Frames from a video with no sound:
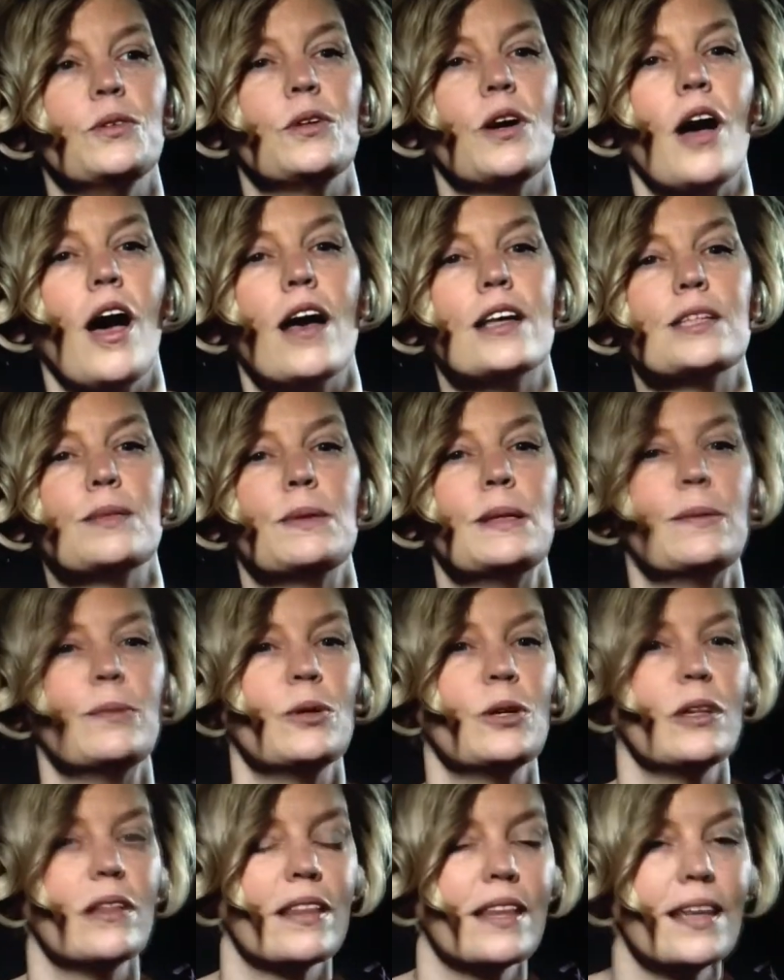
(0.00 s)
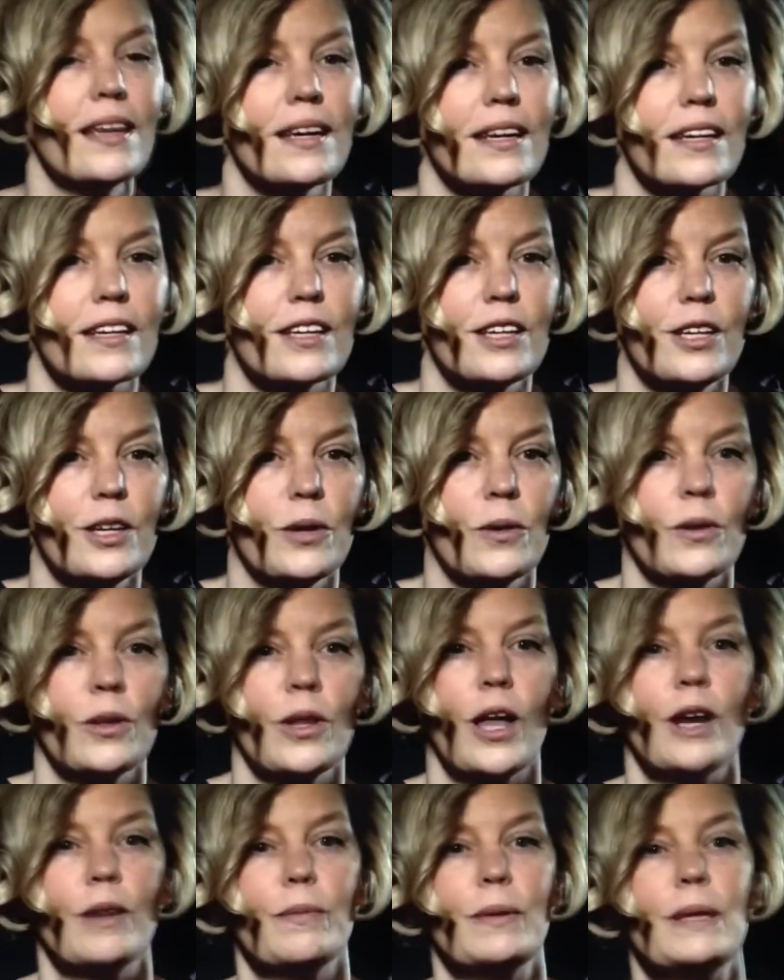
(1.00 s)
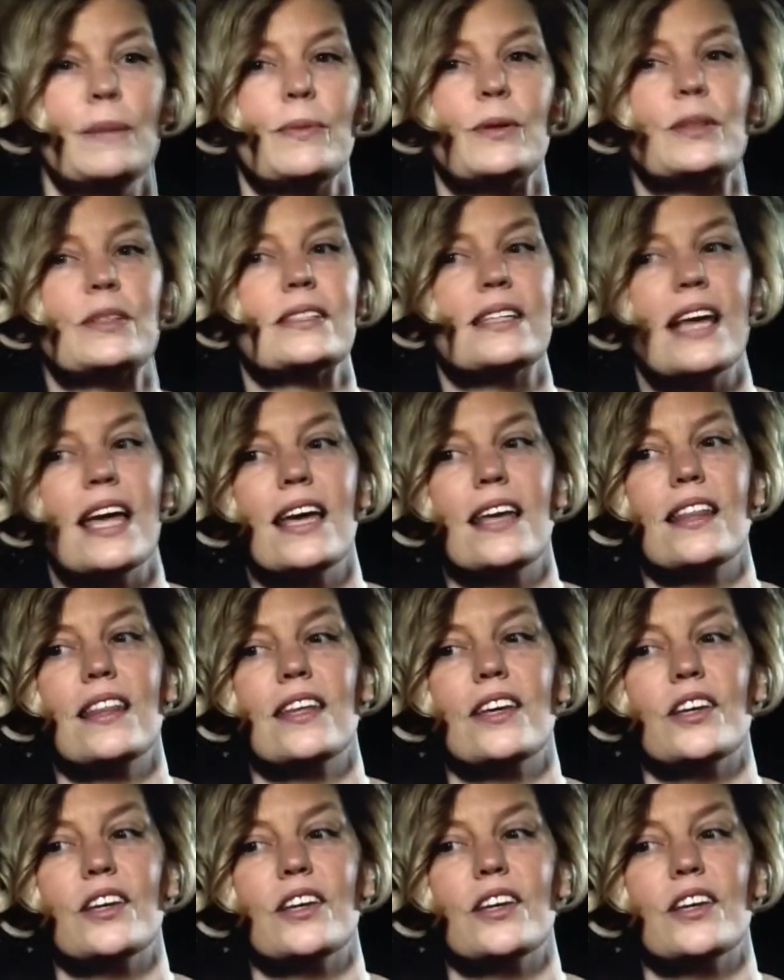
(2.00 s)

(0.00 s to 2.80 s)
cause people to think. You know, a lot of people say